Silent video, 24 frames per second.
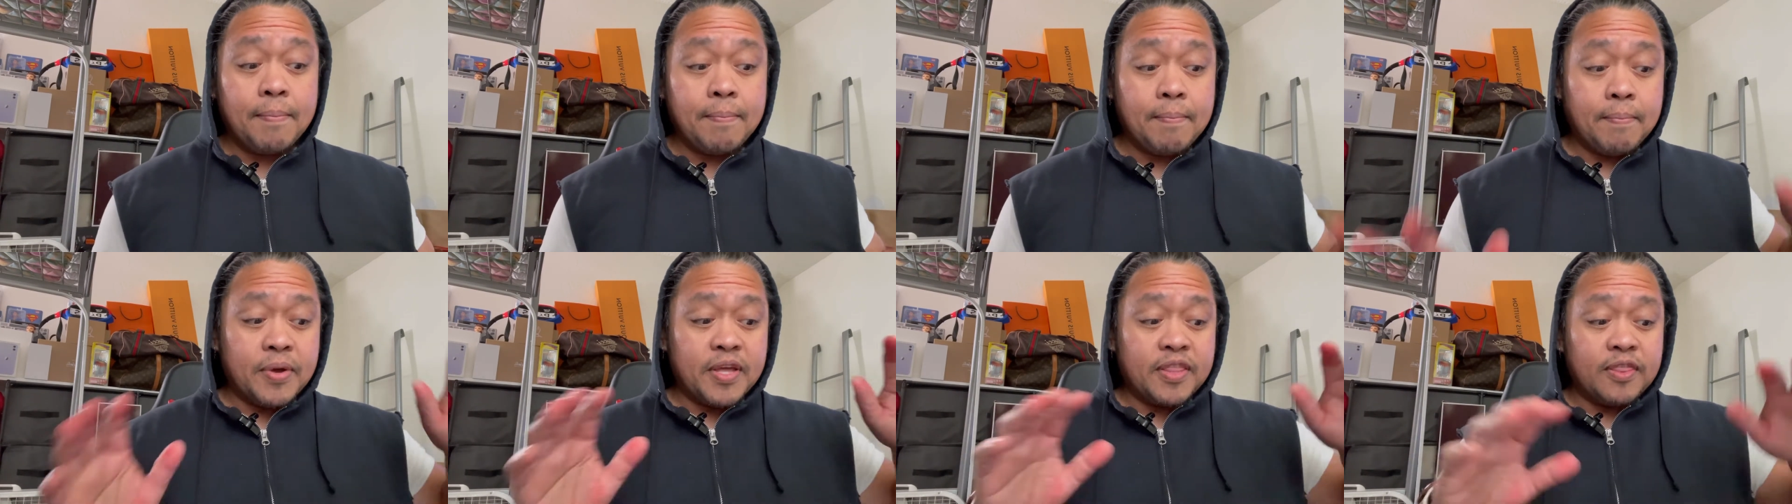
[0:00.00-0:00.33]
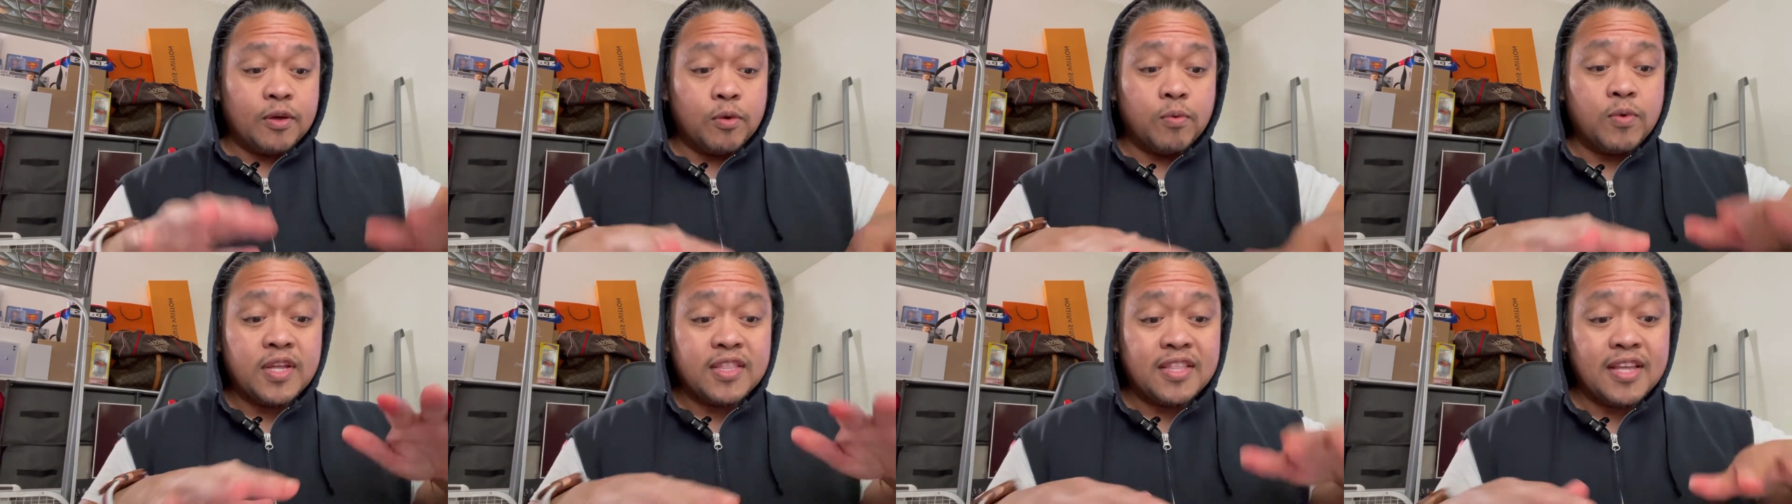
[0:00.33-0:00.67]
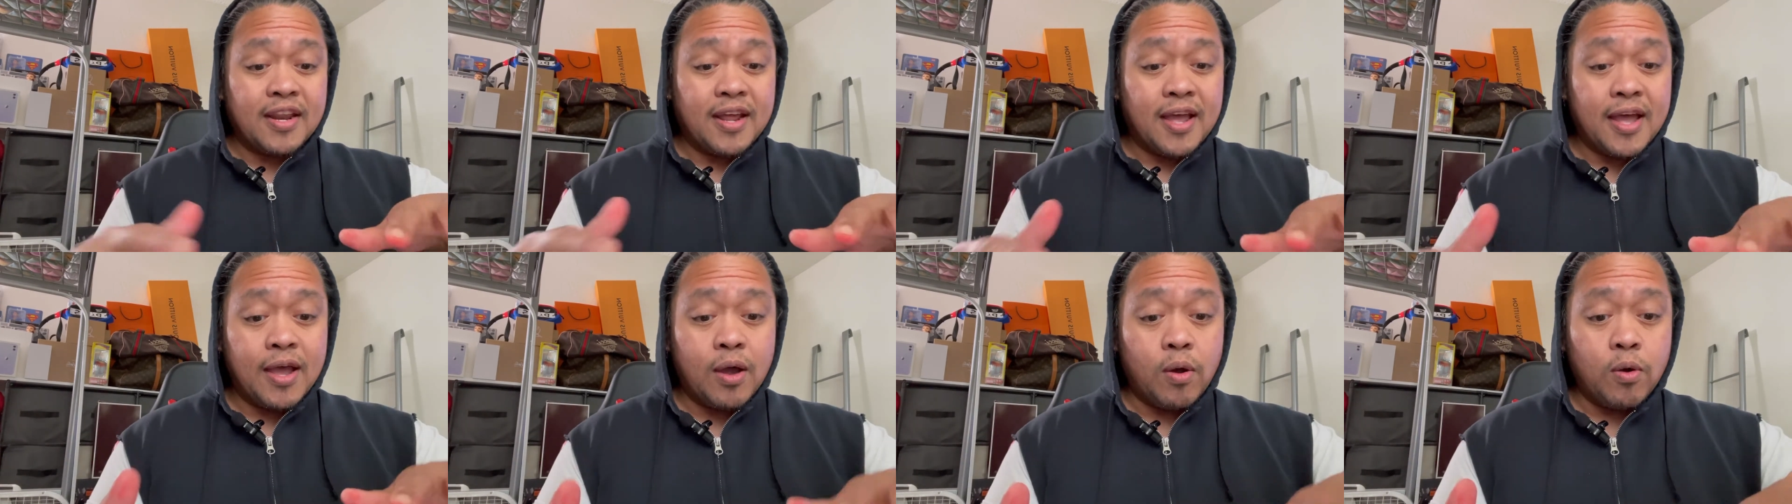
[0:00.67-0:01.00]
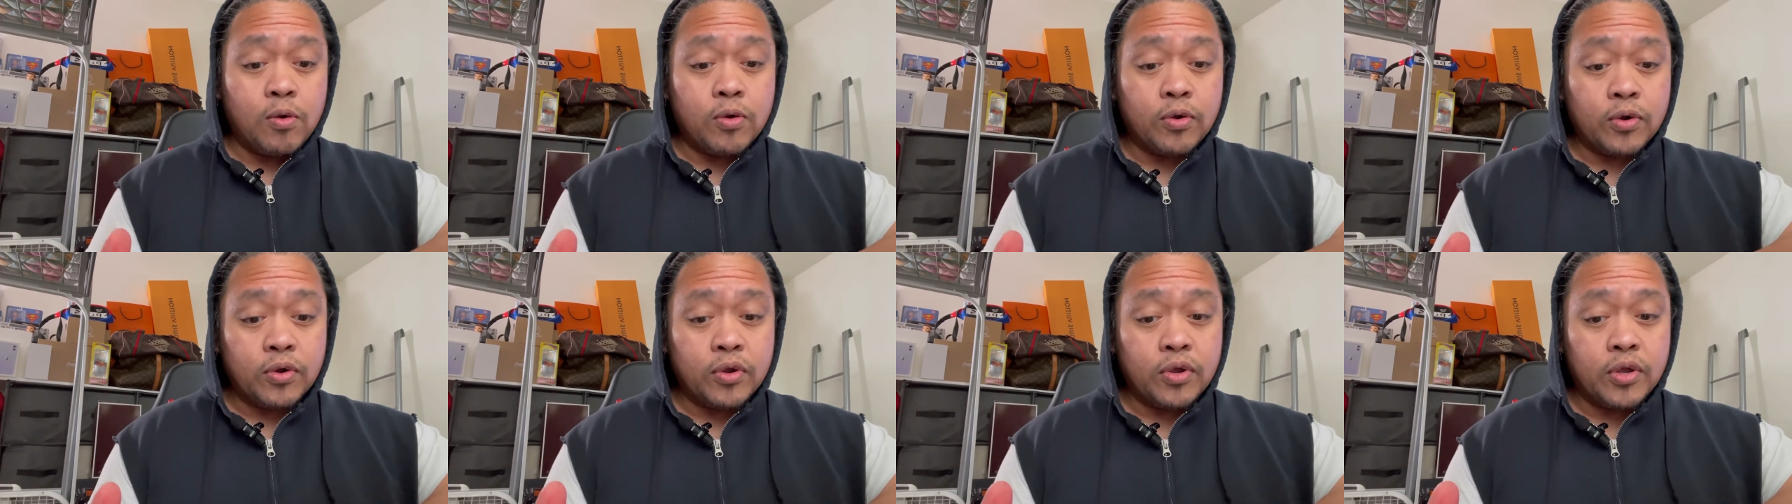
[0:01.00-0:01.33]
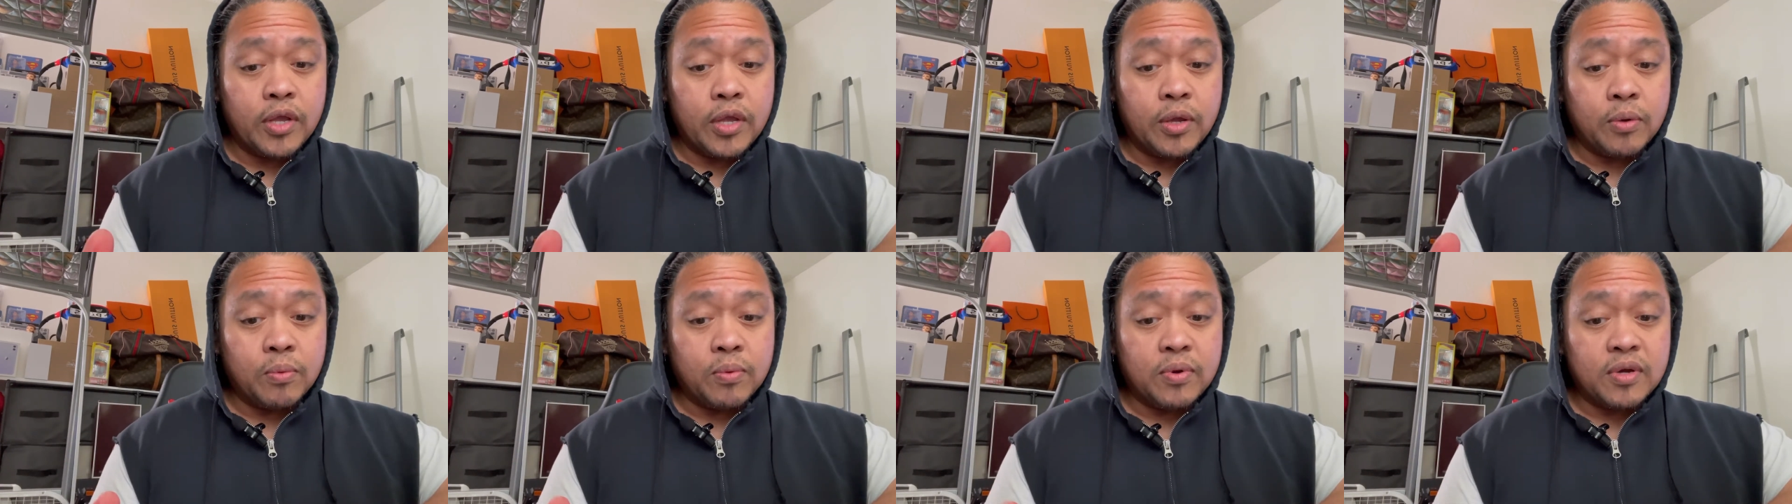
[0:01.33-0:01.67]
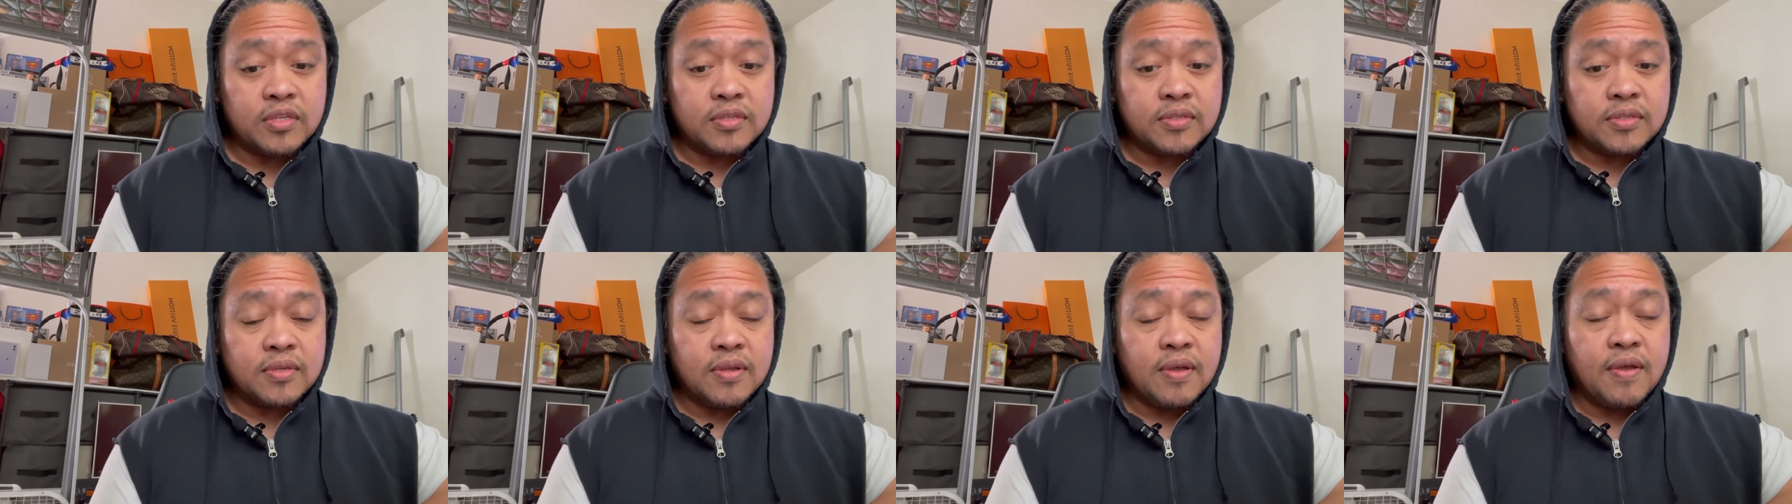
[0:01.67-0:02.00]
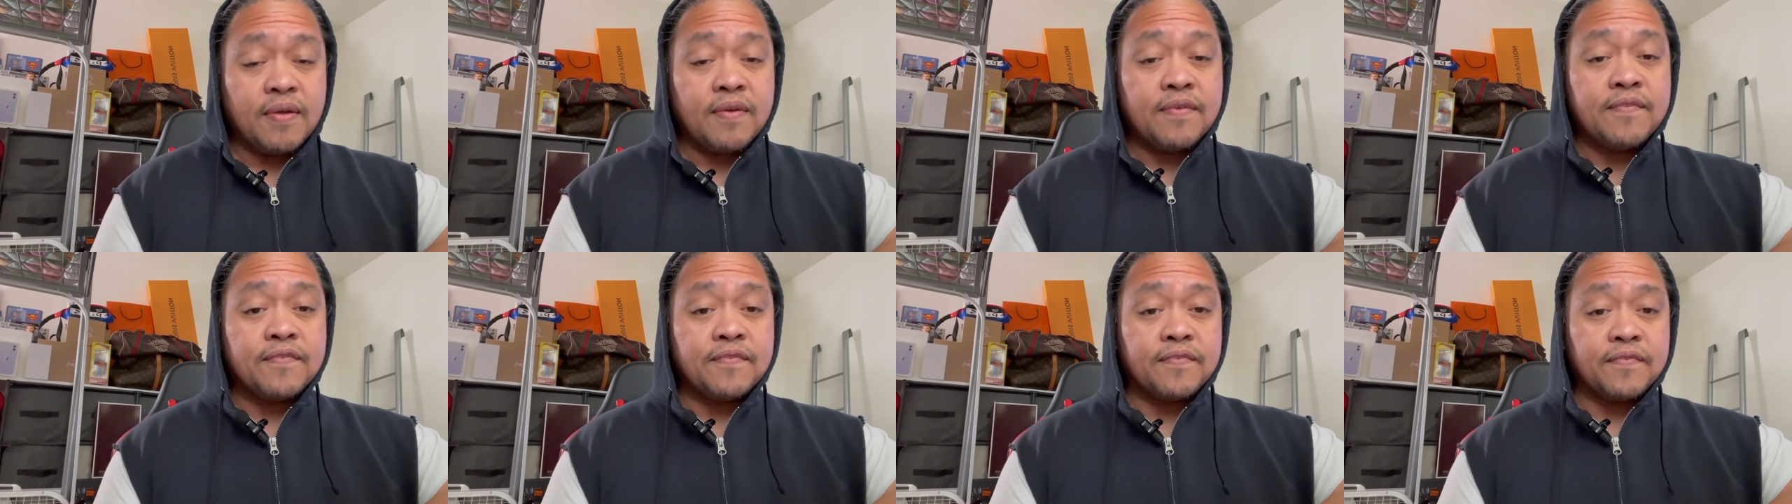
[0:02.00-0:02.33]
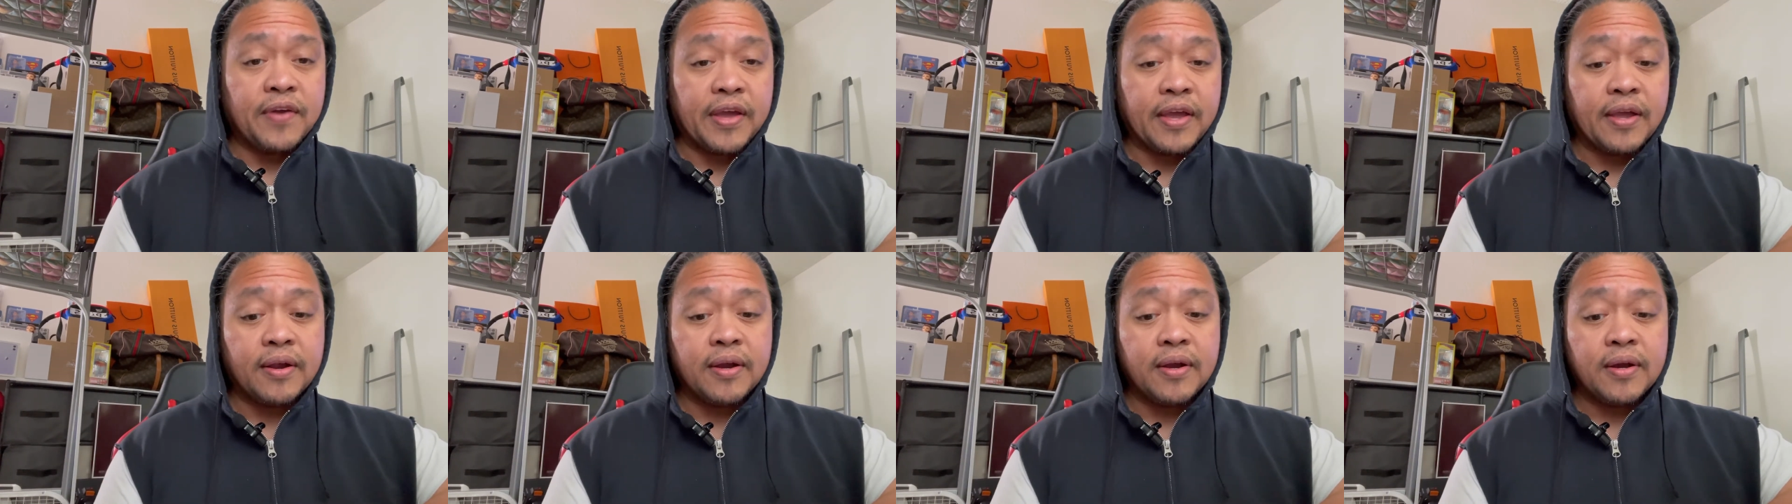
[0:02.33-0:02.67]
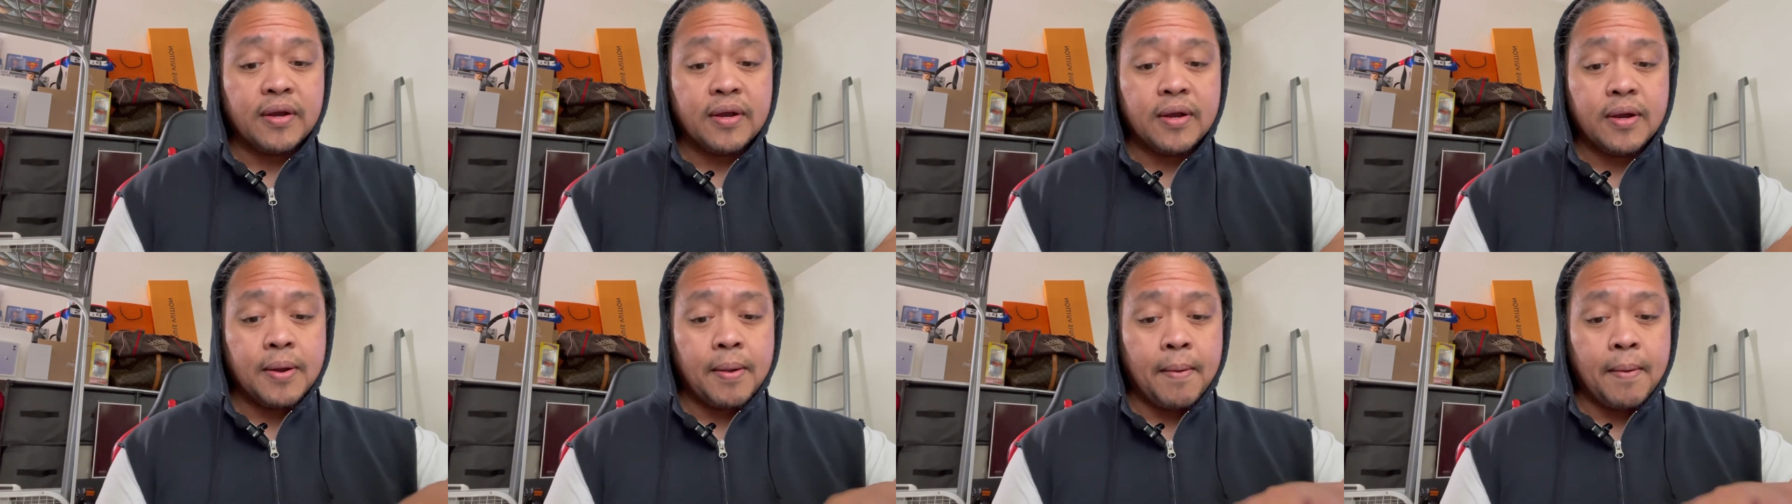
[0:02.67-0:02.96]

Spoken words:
But the one that I ordered, it was fair,